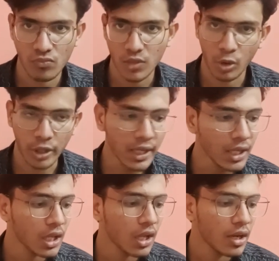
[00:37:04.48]
Okay,
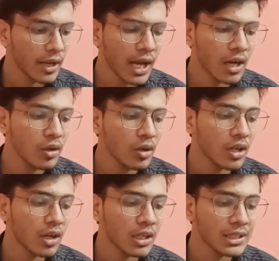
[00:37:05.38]
now
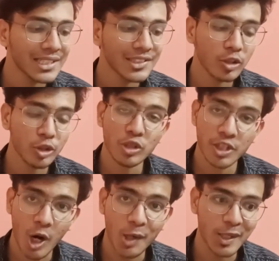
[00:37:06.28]
there's also a
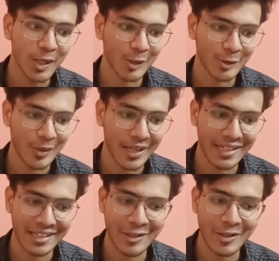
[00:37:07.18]
shortcut also,
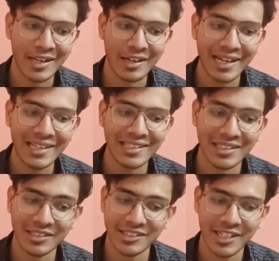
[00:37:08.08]
like you can write,
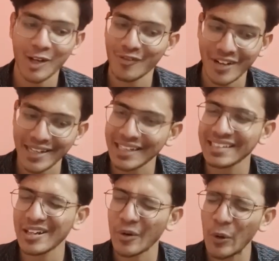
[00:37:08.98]
instead of writing
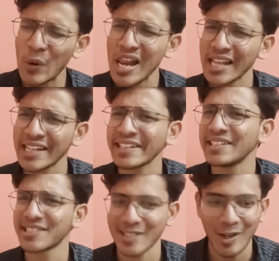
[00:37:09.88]
the whole line
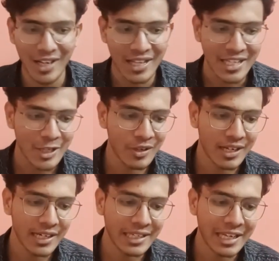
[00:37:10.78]
install, you will
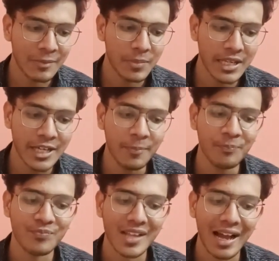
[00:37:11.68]
write npm
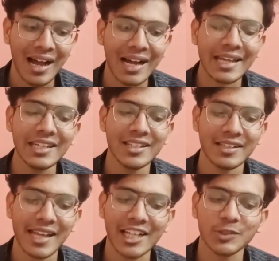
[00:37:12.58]
I
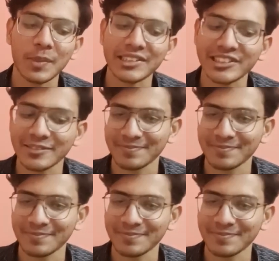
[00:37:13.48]
express.